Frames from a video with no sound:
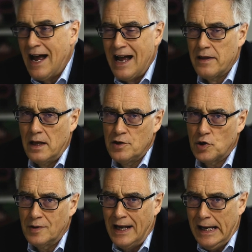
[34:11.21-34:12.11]
and they
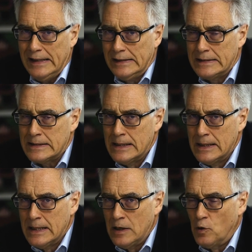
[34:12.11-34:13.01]
should hate
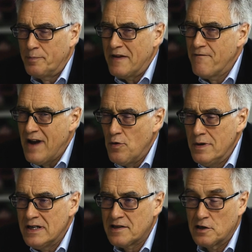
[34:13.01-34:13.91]
or be
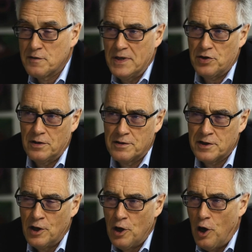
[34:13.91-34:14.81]
very suspicious